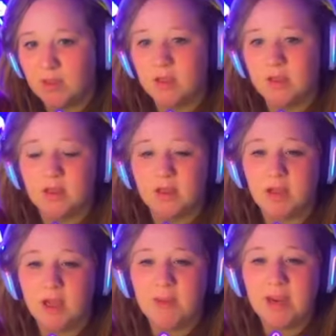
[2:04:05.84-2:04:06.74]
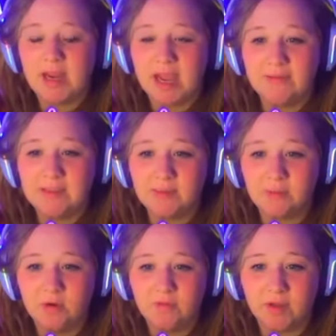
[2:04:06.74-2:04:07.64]
Oh, I might have to
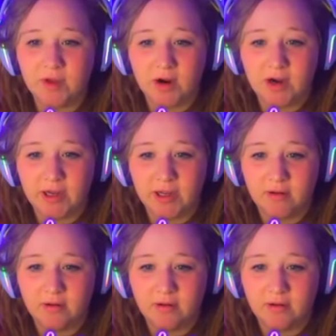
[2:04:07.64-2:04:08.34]
move the garden.